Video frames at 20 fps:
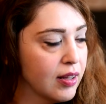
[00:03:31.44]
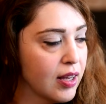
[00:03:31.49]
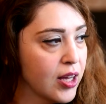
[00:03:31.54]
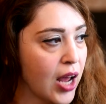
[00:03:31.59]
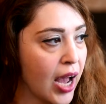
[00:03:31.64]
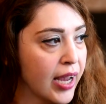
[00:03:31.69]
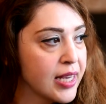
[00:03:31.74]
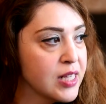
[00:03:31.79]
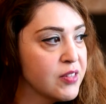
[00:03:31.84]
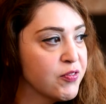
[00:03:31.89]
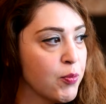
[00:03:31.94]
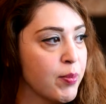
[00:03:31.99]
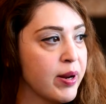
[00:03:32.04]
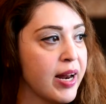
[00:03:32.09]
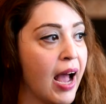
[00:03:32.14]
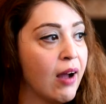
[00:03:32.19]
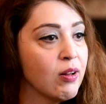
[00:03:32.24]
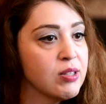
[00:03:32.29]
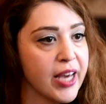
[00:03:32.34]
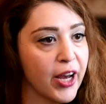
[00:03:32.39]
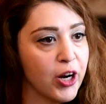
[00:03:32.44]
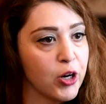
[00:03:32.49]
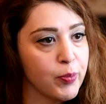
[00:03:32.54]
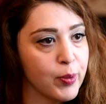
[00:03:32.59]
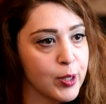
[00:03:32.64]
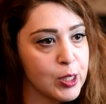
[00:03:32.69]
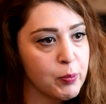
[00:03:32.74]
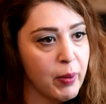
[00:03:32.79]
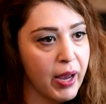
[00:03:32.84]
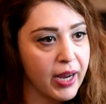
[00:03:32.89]
an outsider
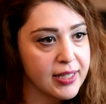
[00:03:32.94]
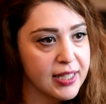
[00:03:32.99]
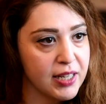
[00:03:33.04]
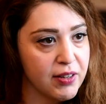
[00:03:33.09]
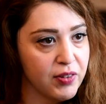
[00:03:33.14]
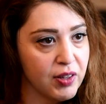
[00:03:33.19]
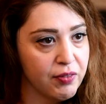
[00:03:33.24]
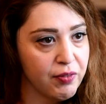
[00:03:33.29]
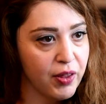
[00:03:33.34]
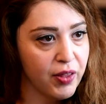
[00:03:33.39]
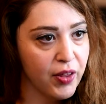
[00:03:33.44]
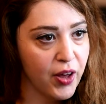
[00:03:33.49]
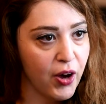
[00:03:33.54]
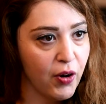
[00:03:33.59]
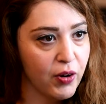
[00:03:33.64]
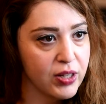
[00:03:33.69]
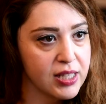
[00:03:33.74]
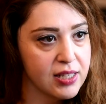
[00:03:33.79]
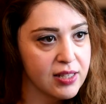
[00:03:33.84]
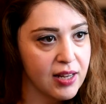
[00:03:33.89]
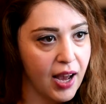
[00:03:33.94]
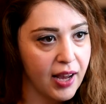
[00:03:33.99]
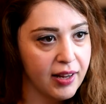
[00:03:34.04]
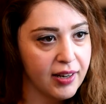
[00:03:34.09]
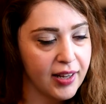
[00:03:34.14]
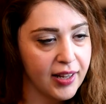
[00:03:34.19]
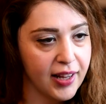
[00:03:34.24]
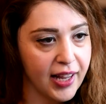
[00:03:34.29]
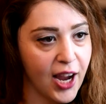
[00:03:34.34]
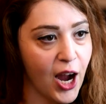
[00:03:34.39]
perspective, even though it's
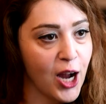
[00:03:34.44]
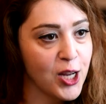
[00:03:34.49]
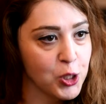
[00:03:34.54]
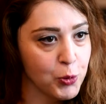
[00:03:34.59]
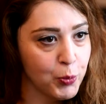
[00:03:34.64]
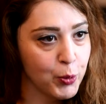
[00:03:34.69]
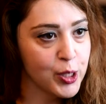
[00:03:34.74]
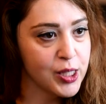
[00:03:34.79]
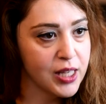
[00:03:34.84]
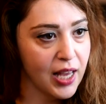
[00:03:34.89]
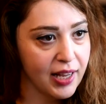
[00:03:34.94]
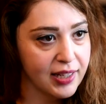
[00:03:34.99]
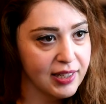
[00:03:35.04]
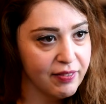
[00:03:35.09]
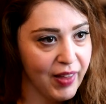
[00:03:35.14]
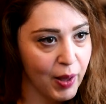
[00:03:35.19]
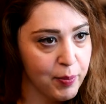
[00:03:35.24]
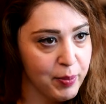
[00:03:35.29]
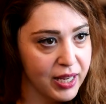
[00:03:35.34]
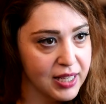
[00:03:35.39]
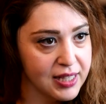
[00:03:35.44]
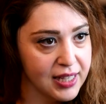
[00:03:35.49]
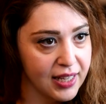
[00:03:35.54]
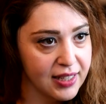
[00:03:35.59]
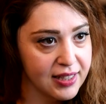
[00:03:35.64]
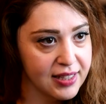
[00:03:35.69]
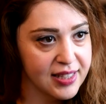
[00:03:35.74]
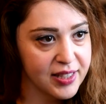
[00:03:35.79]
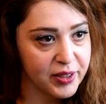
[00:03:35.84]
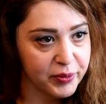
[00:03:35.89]
not 100%, if that makes
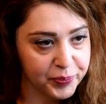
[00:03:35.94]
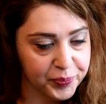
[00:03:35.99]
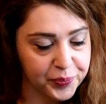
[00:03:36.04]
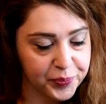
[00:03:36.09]
sense.